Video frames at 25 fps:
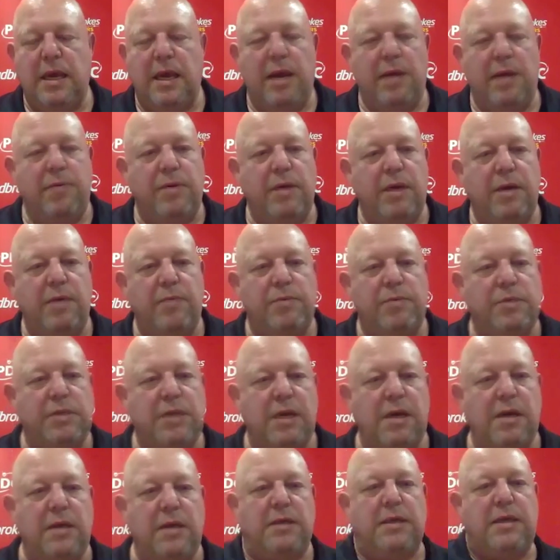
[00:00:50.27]
it was
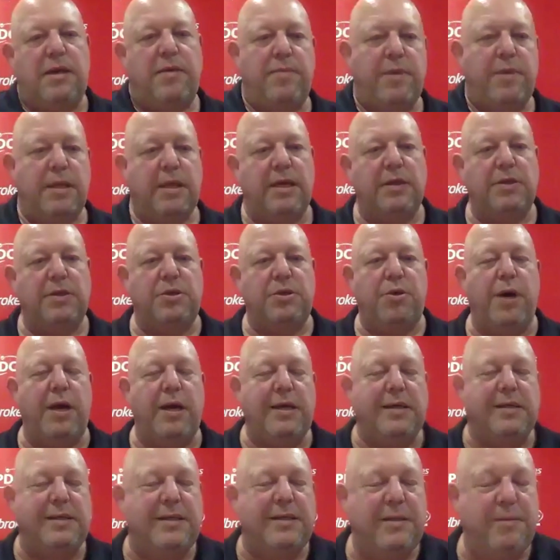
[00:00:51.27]
hard to give it that
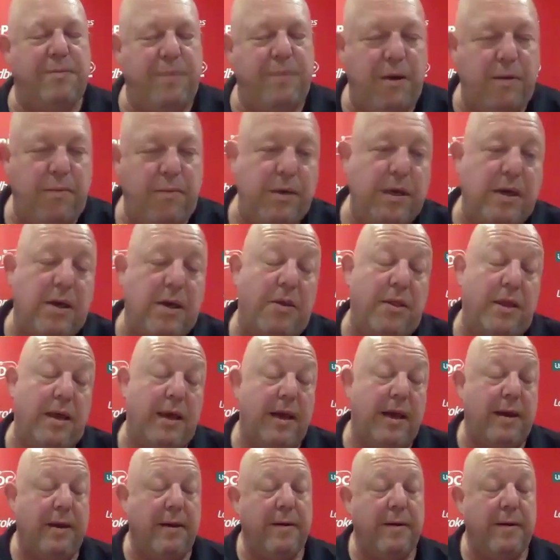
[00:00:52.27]
twist, but we got there.